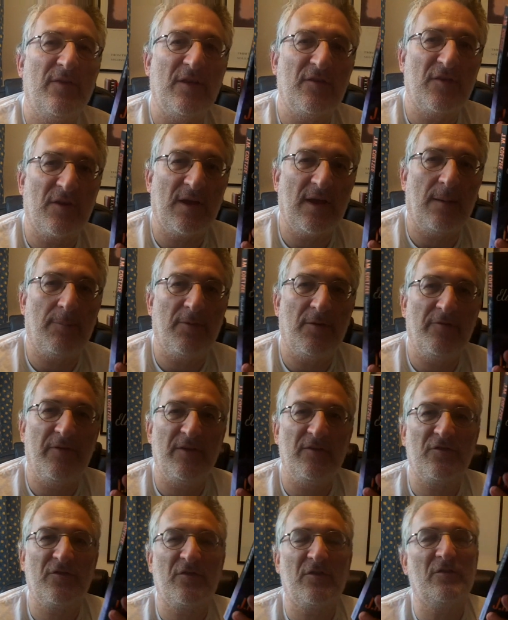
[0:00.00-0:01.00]
there's a couple of
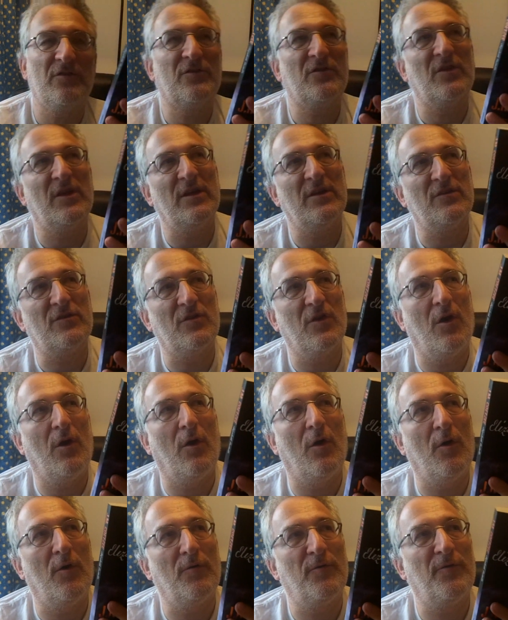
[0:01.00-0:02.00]
instances
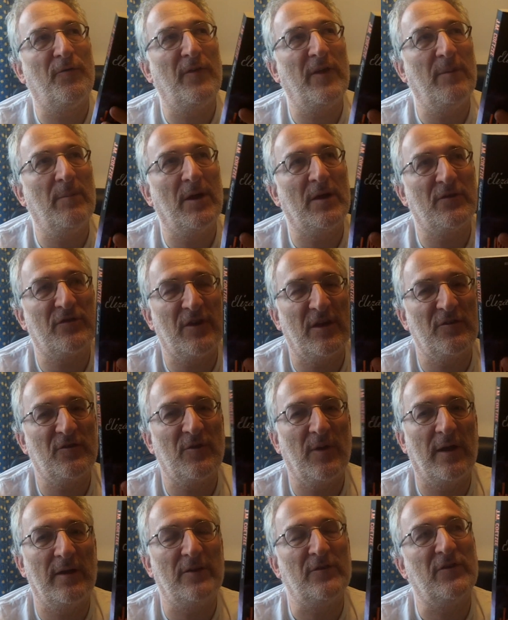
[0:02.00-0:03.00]
of female
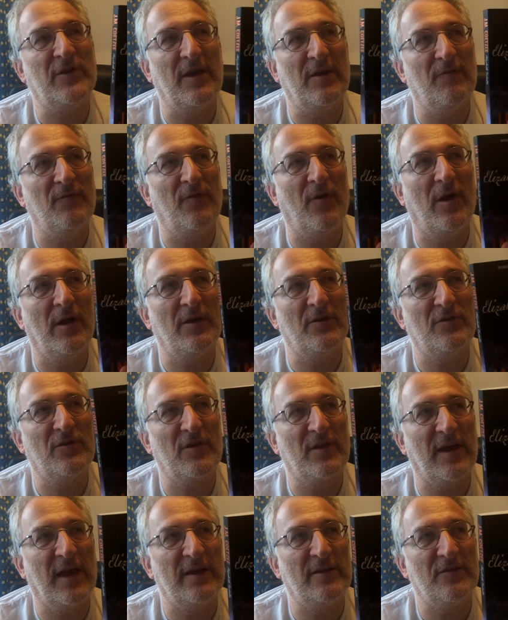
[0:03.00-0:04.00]
sexuality and
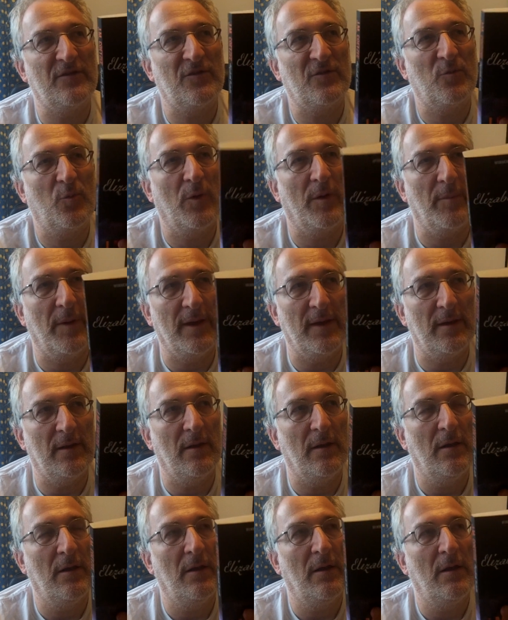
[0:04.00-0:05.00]
violence against women
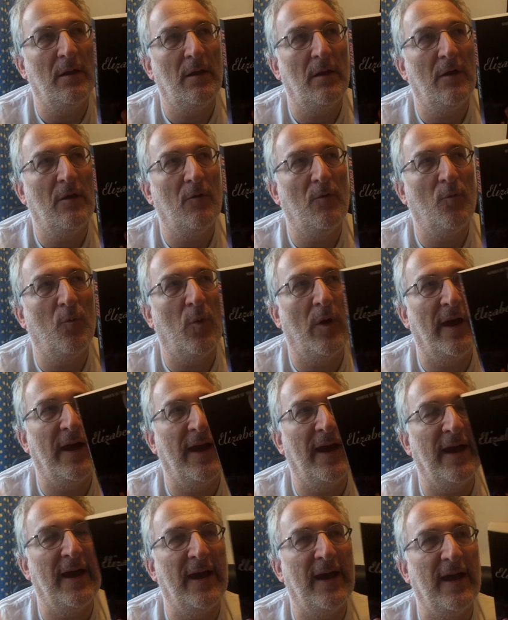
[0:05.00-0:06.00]

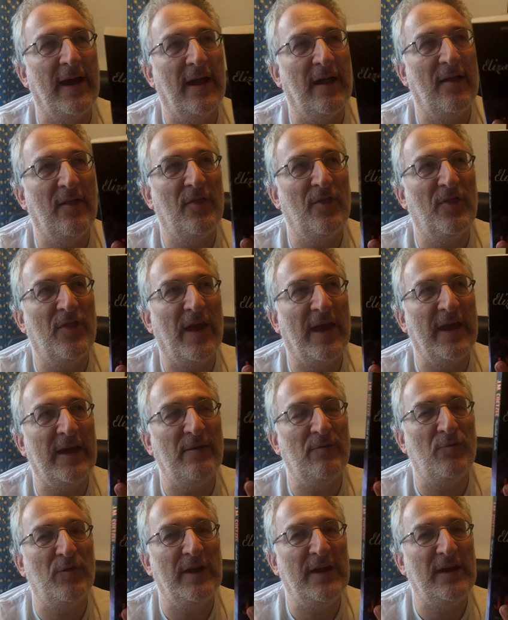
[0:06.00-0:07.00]
where
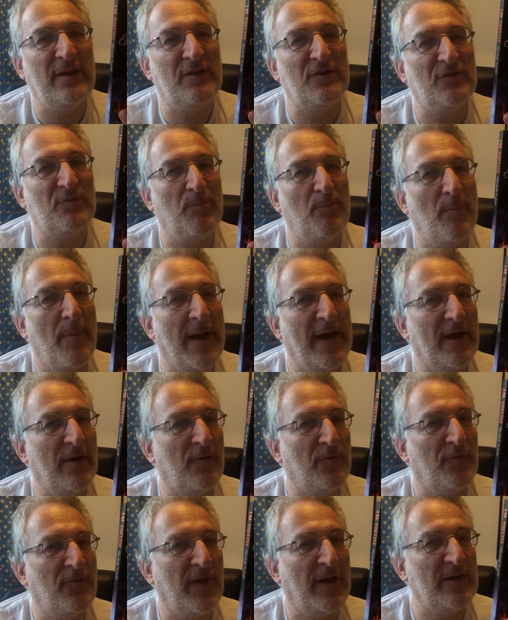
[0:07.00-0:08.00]
they read as
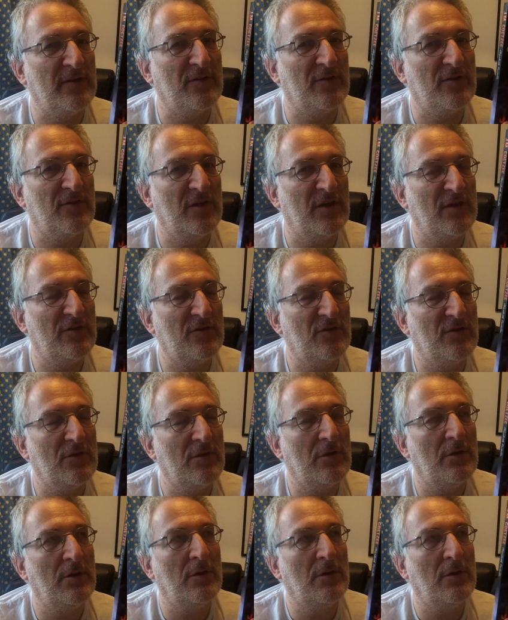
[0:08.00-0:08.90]
male fantasies,